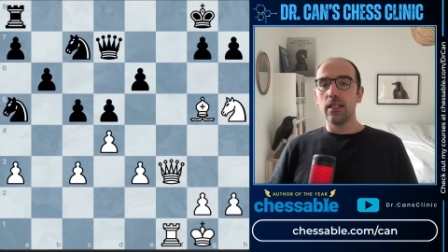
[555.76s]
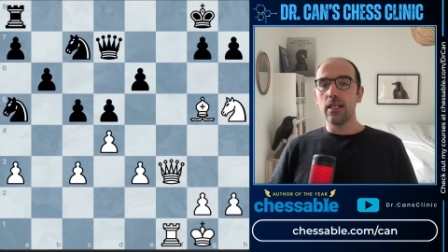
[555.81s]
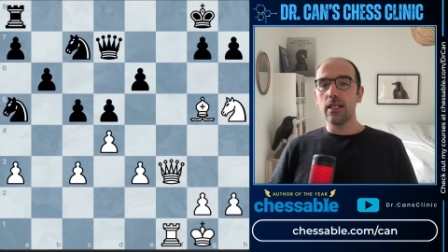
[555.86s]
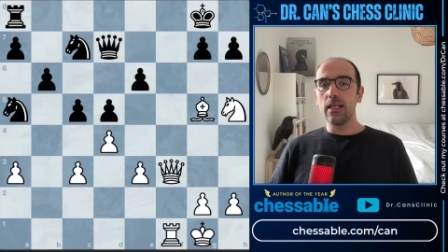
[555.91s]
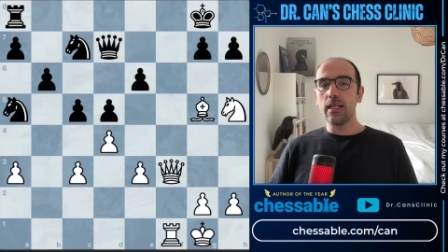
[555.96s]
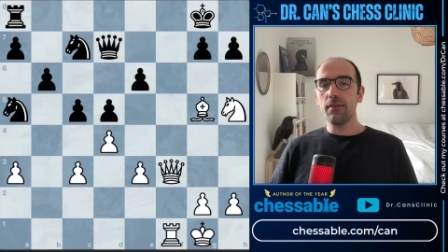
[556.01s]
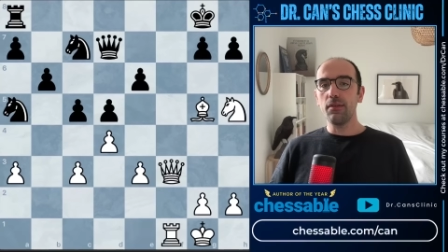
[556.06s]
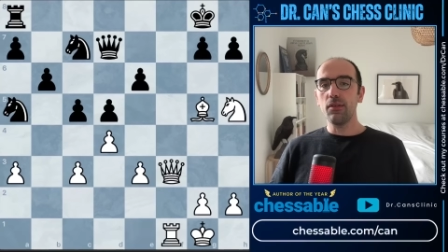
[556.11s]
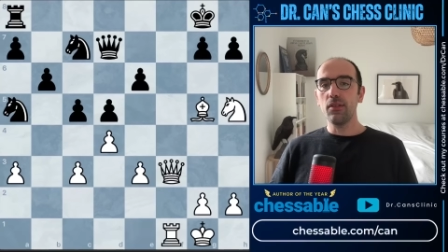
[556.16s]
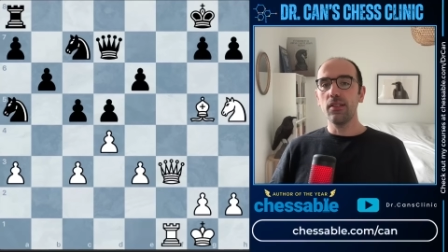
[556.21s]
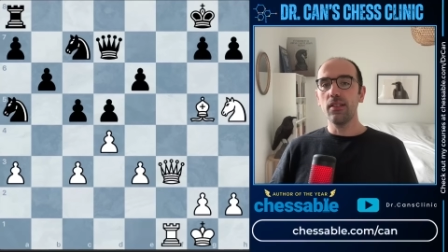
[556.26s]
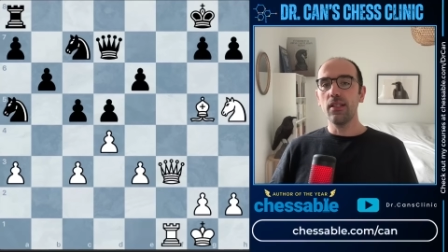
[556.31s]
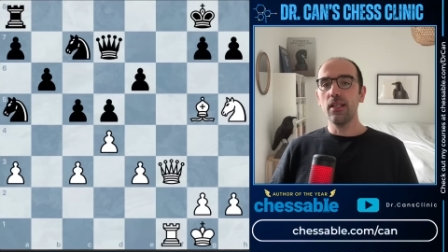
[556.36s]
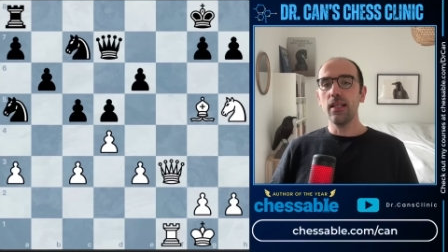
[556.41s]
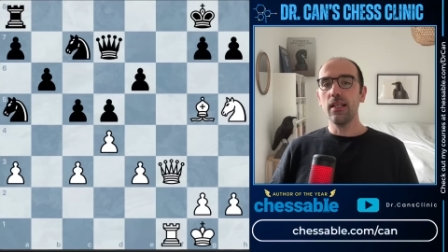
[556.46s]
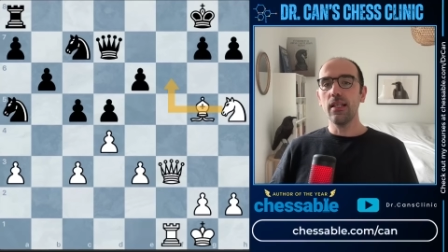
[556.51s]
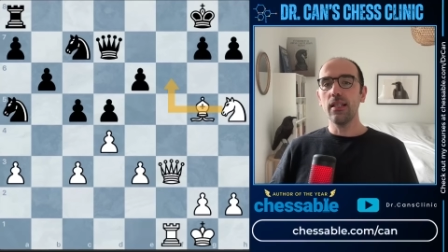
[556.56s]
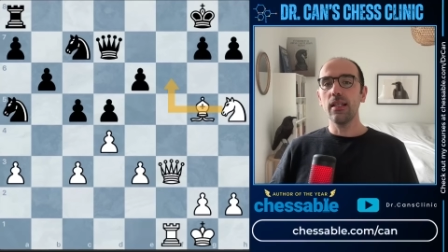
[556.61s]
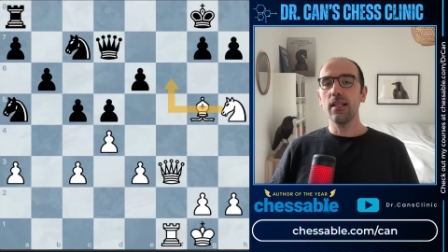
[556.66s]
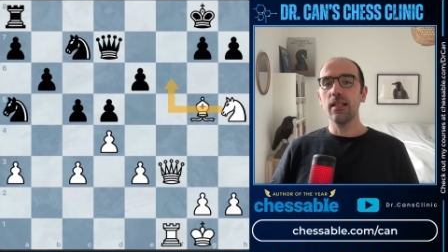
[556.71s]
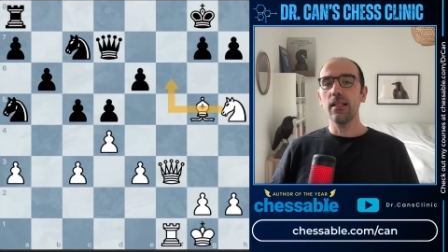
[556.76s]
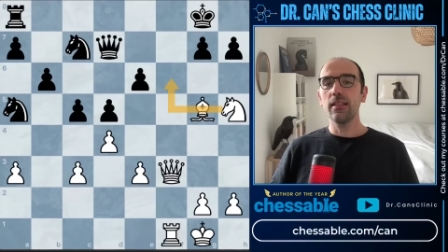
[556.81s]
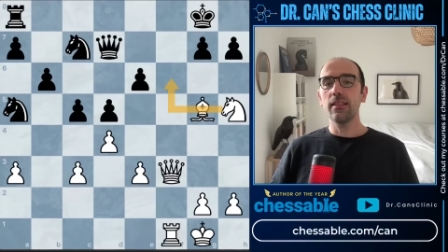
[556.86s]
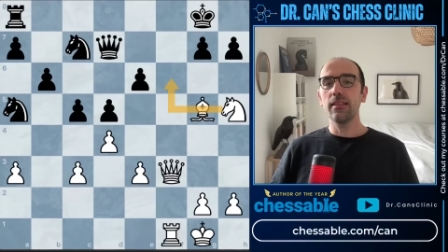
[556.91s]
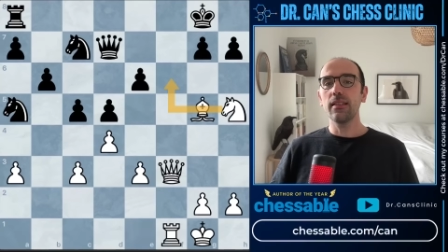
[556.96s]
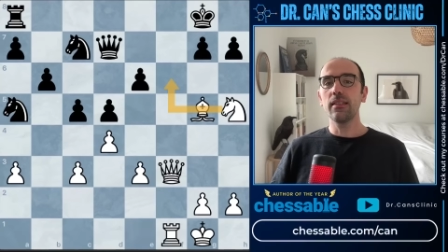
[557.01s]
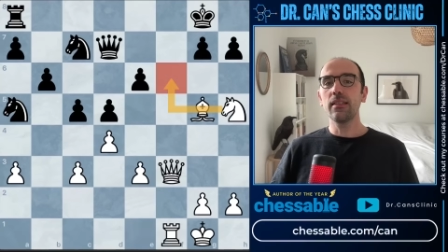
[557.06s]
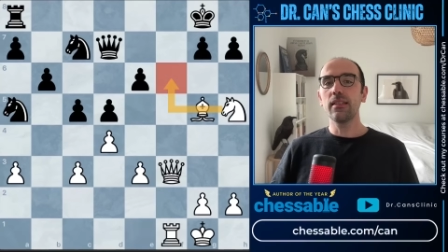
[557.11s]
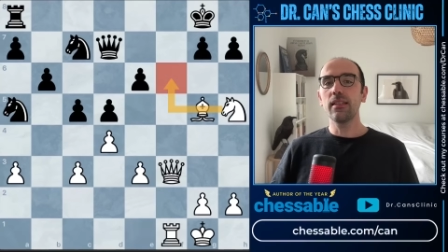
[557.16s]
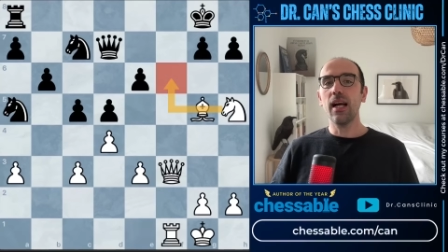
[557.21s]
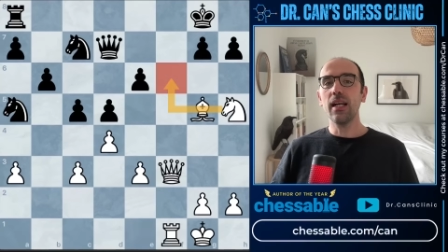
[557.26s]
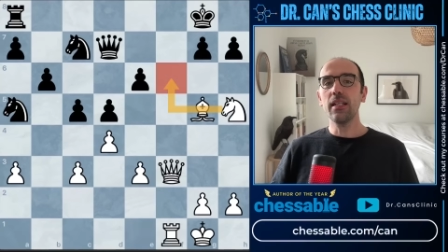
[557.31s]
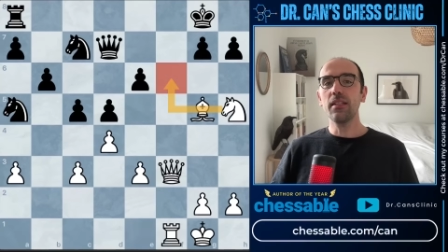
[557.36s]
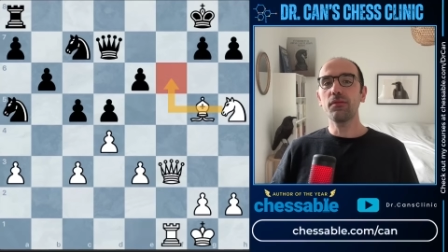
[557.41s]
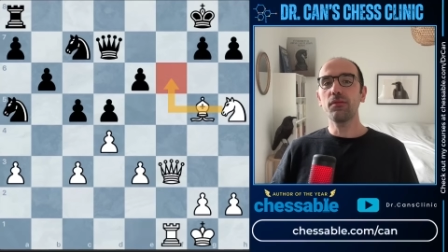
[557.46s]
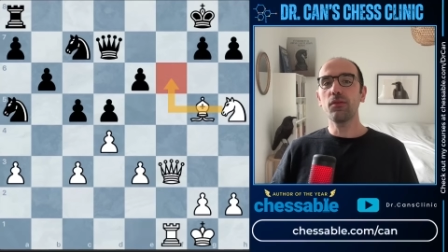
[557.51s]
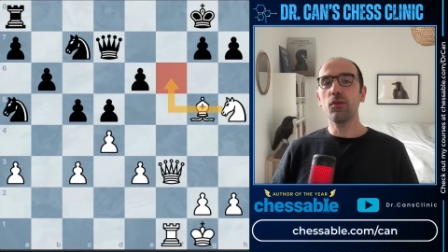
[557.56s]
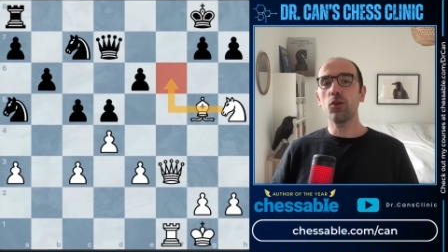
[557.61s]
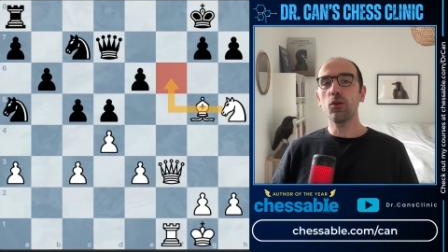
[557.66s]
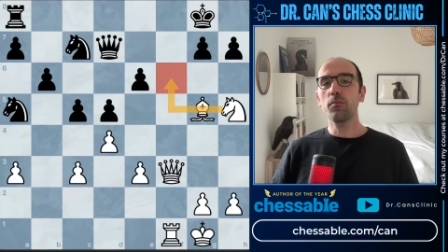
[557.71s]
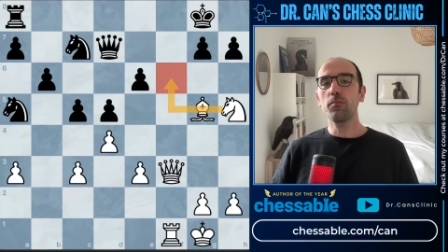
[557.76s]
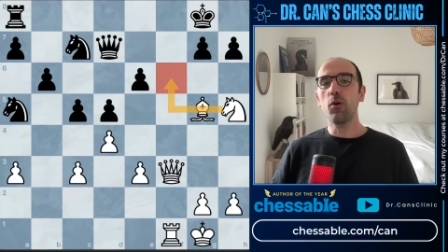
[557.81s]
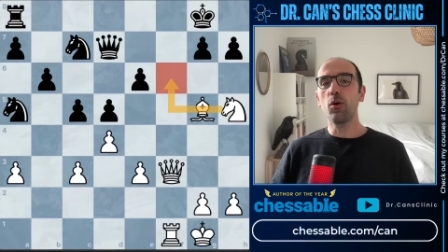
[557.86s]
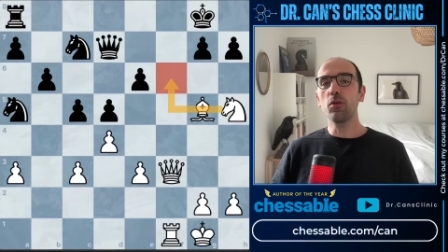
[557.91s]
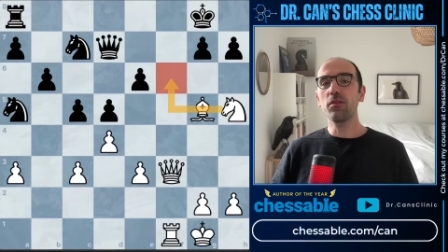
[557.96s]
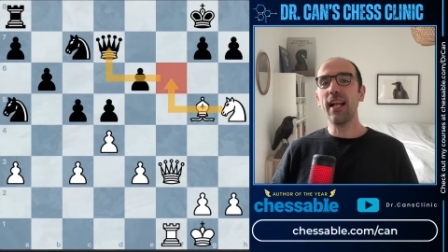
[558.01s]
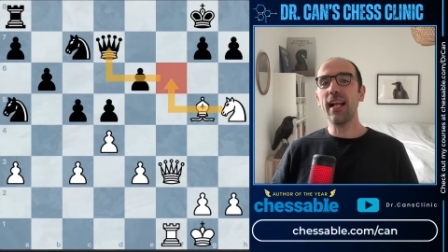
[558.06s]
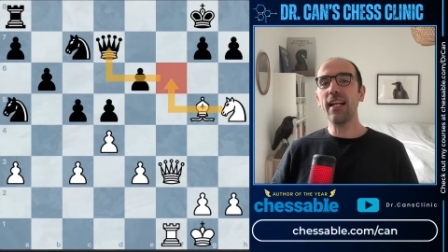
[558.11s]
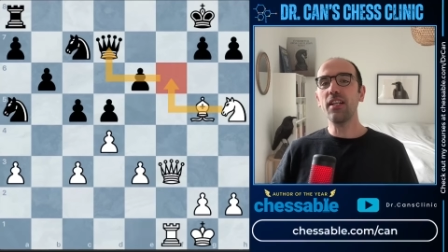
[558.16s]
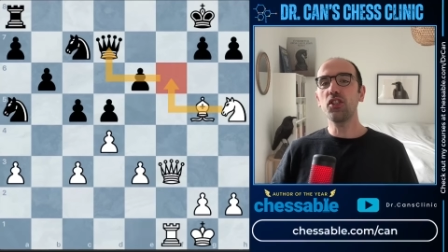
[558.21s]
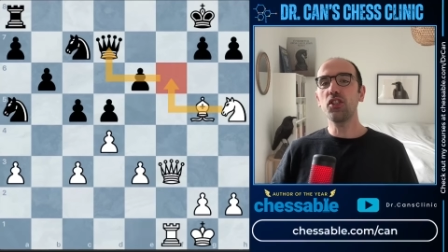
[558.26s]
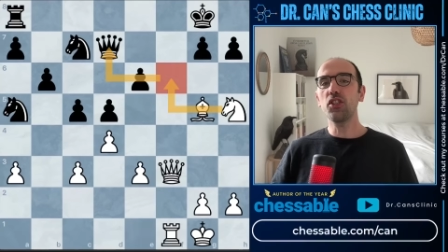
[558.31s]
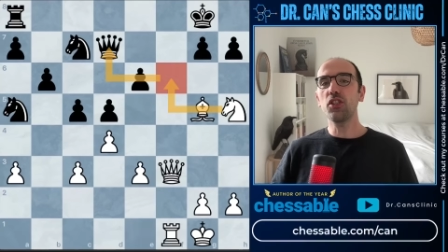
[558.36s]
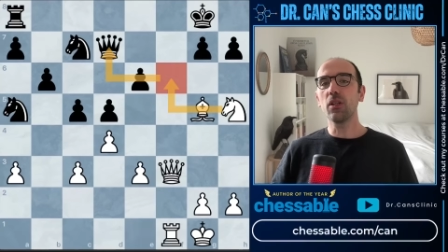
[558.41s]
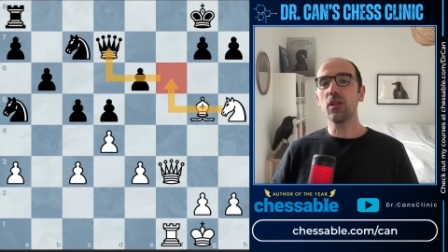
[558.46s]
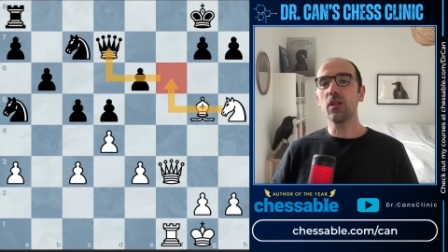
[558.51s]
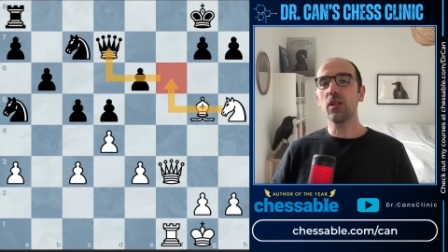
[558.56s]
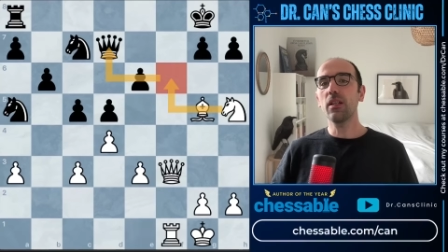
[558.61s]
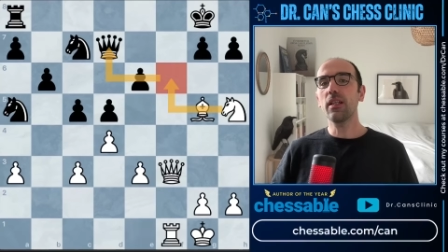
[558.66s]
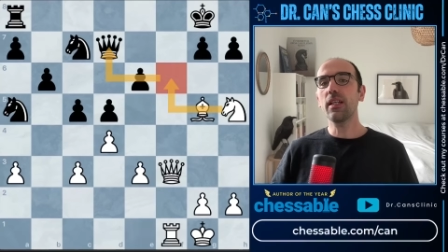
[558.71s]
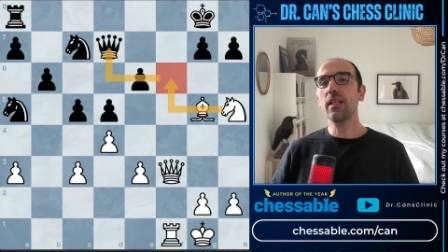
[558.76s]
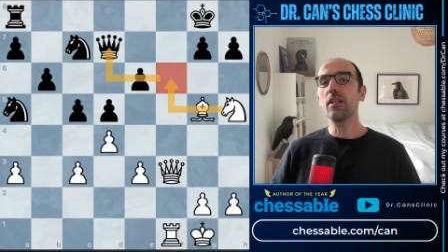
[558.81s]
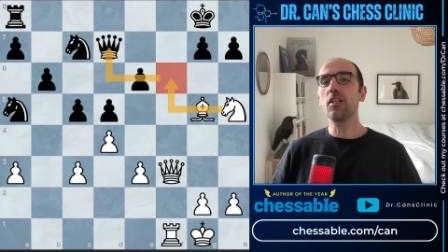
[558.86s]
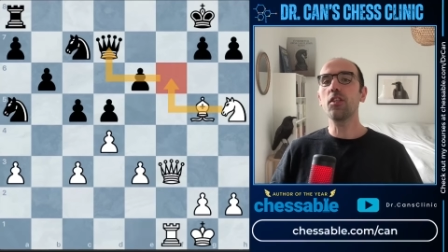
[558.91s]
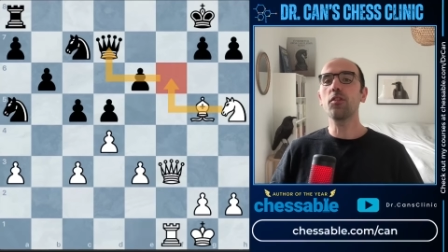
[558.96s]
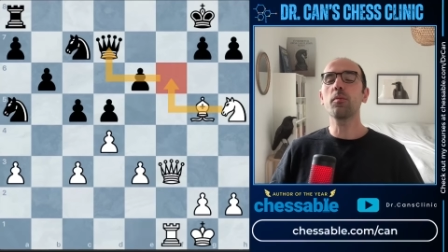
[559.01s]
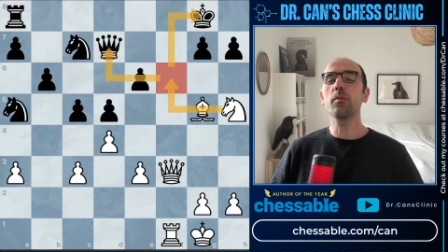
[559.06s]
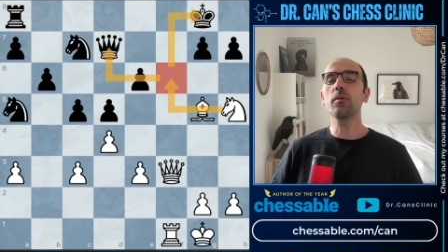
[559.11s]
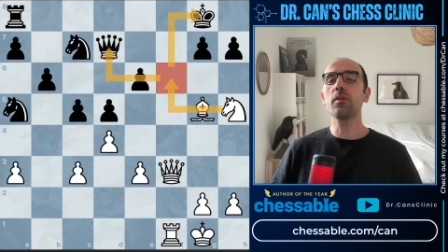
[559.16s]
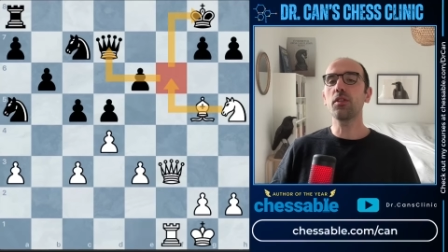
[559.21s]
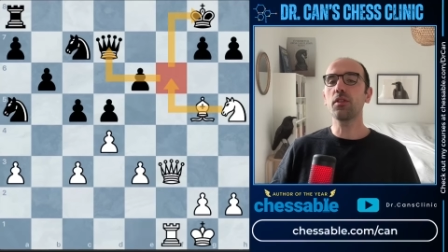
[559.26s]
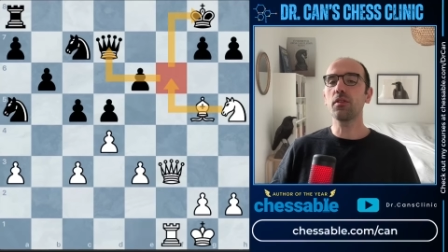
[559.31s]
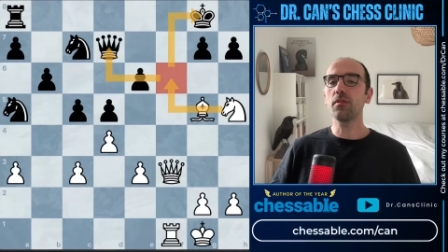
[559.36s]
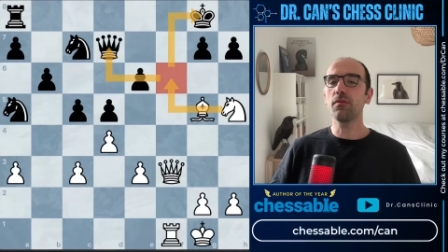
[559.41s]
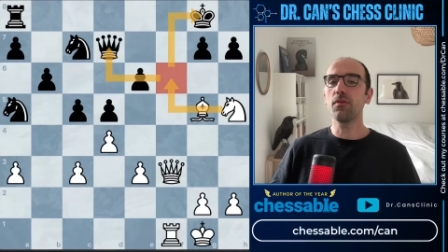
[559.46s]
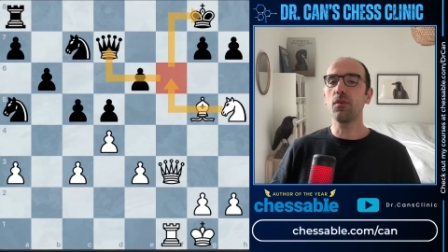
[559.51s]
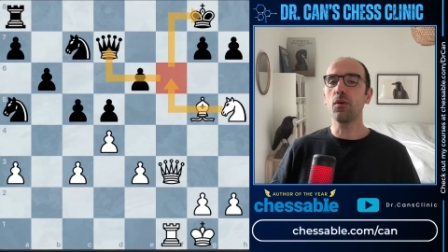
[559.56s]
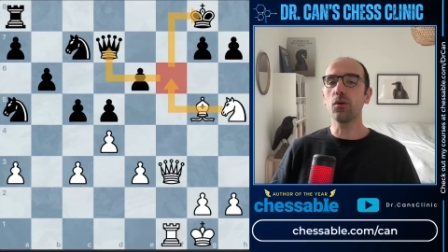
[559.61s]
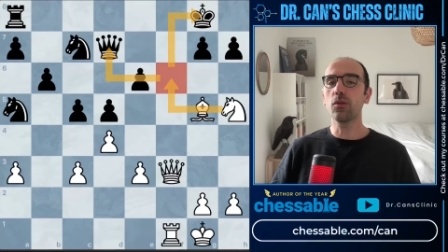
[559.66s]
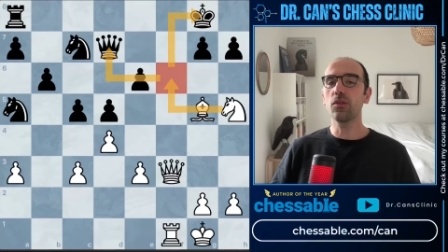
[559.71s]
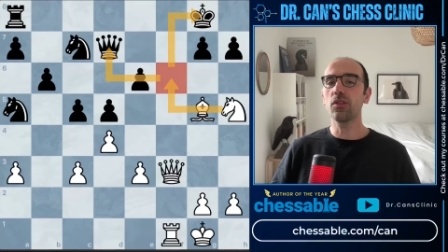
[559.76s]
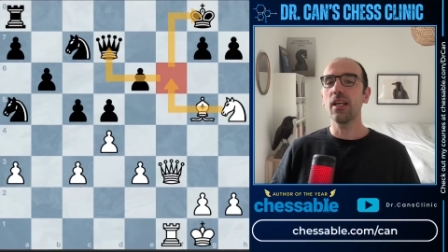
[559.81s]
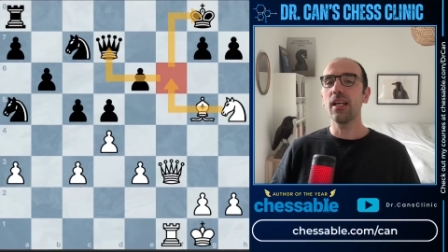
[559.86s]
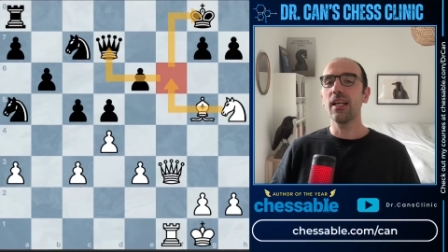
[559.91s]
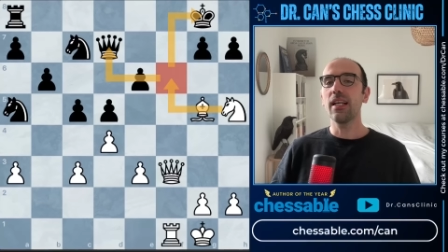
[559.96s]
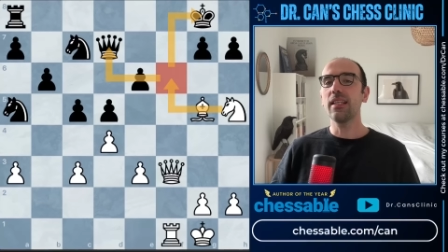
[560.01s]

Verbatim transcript: Have you seen the knight fork potential in this position, folks?